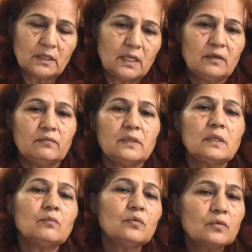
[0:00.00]
and when the
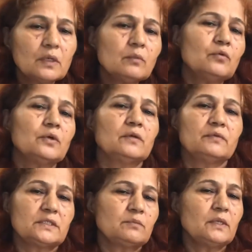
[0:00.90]
more and more
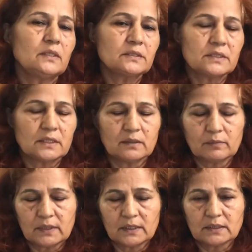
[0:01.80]
investment is taking
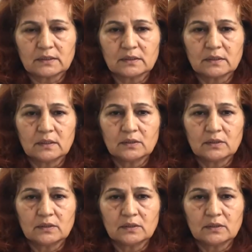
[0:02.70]
place,